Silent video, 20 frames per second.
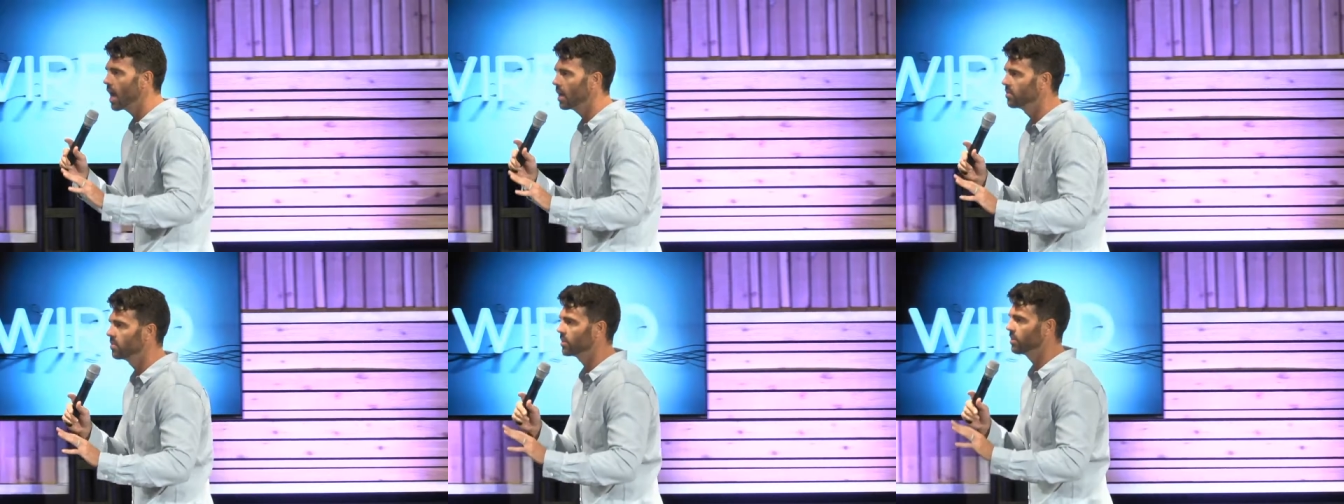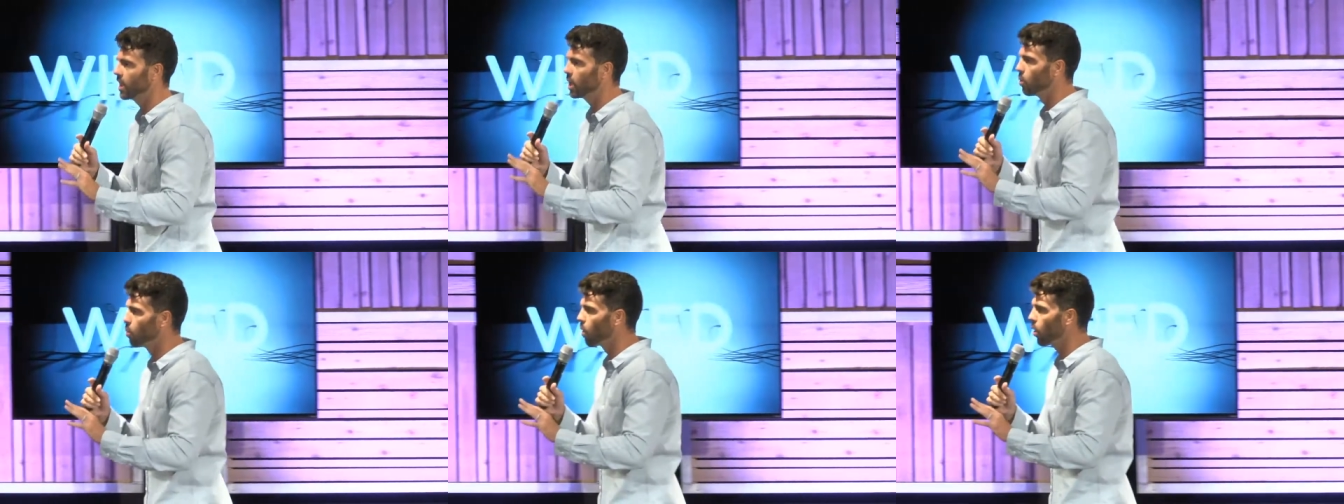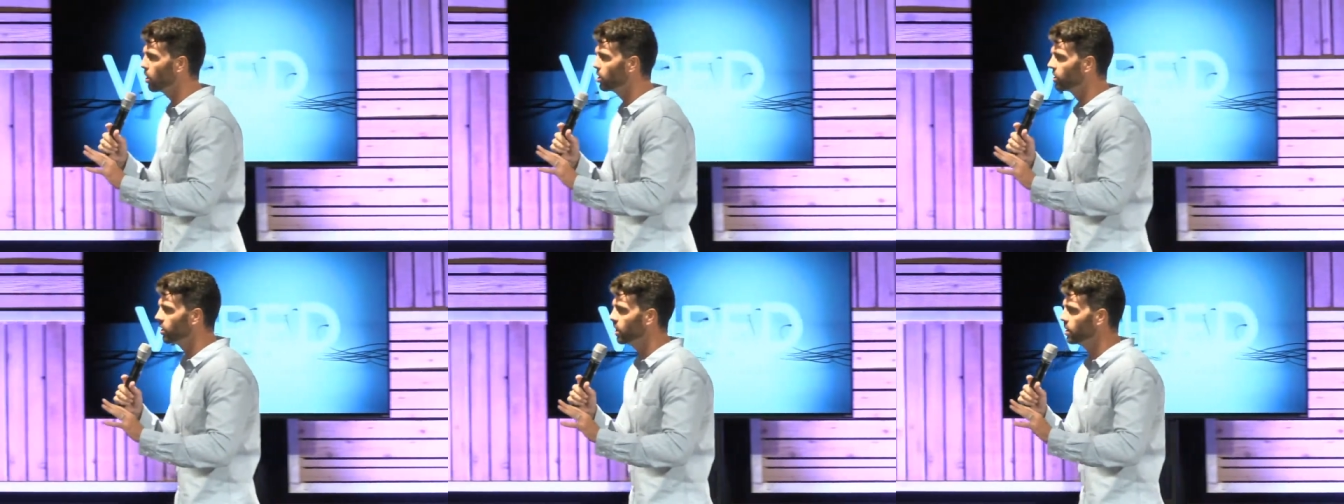that they
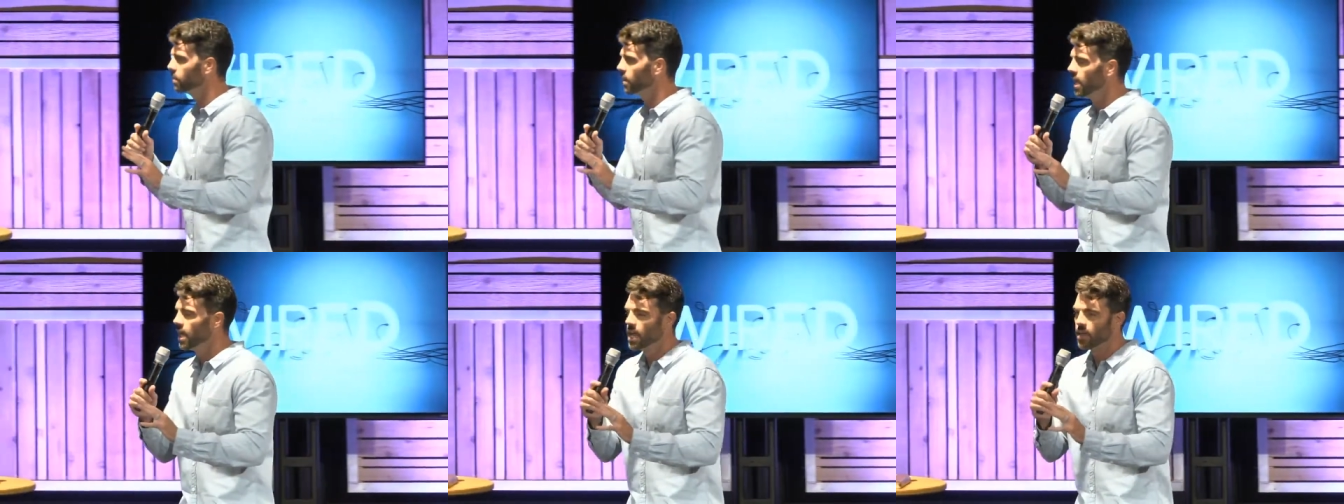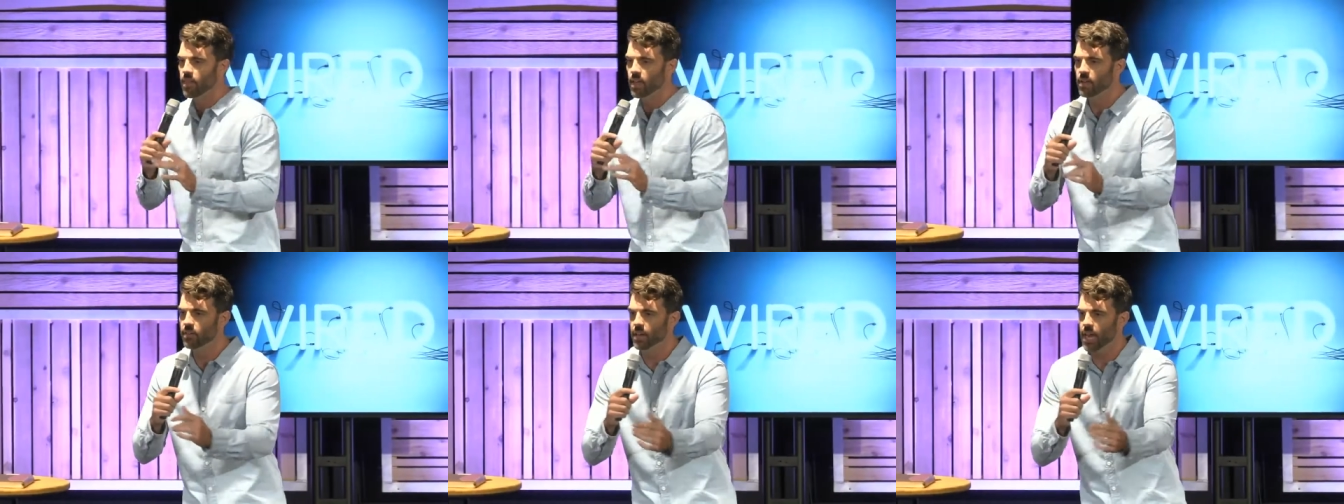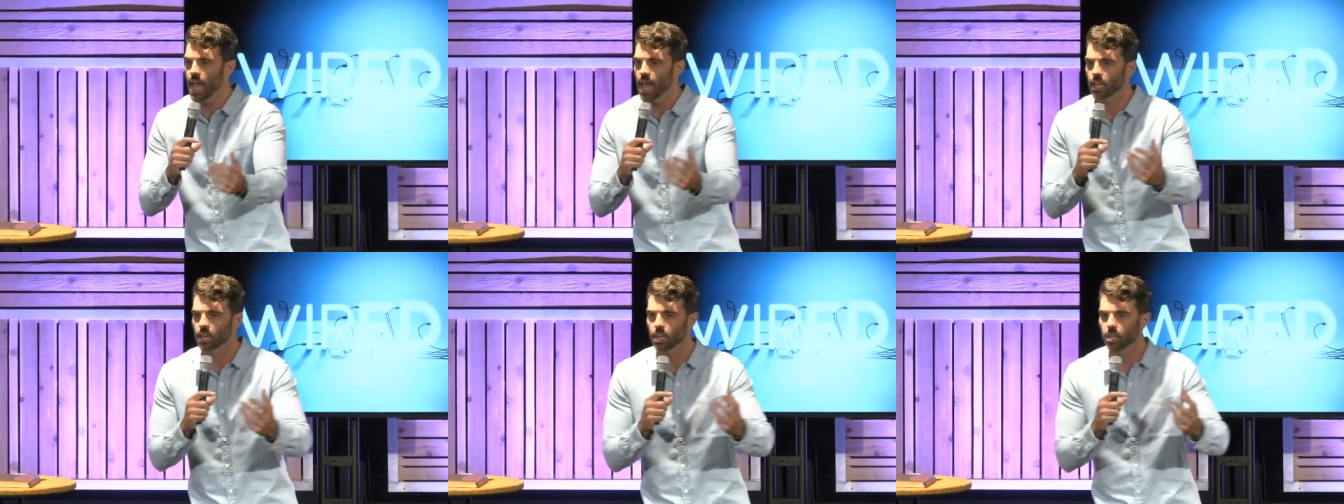worship. They even
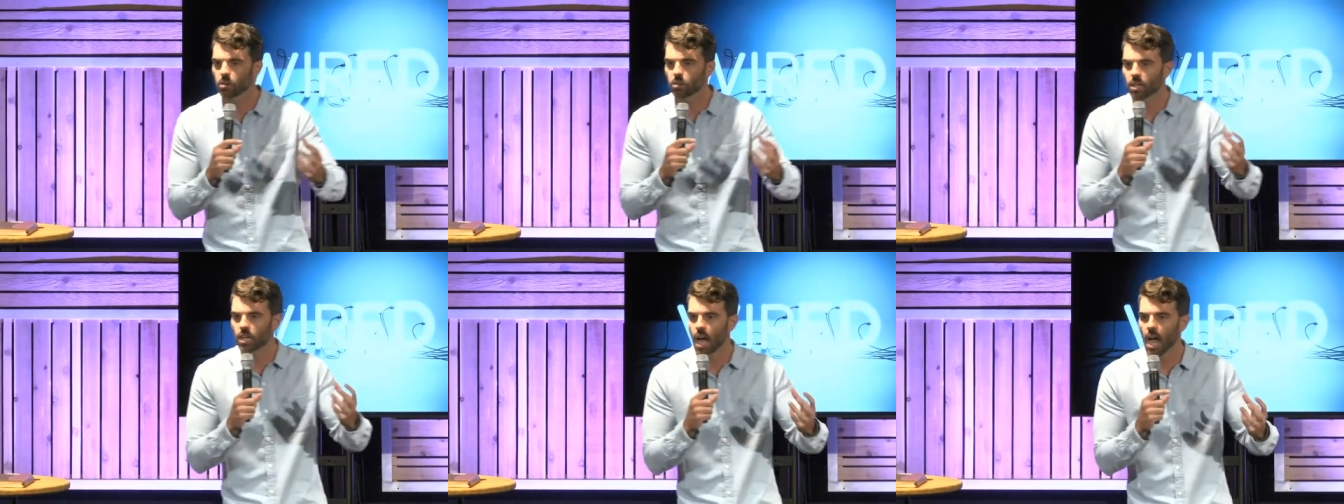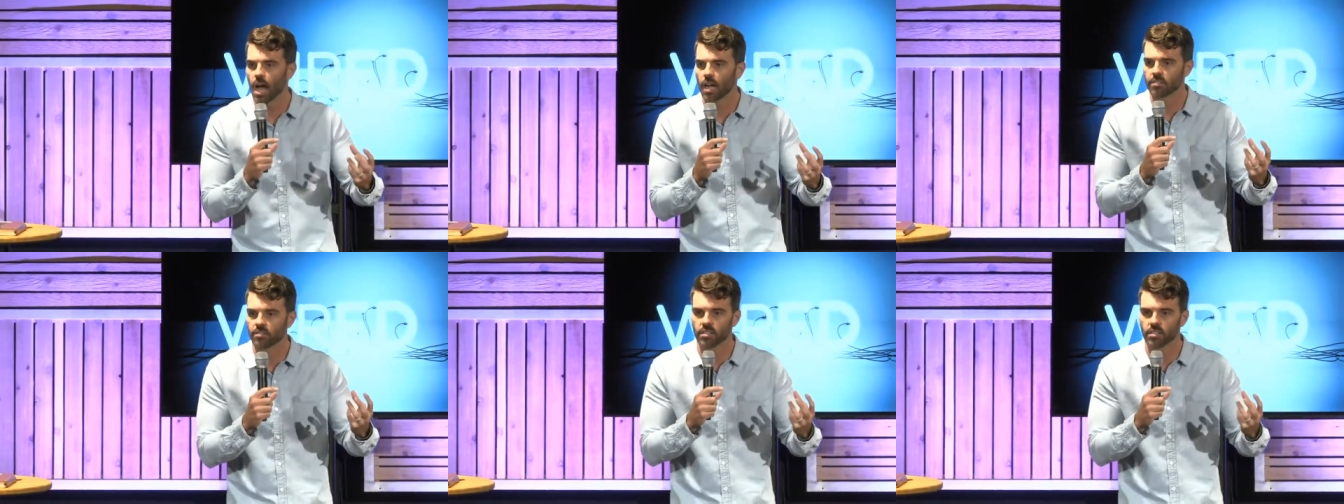had little gods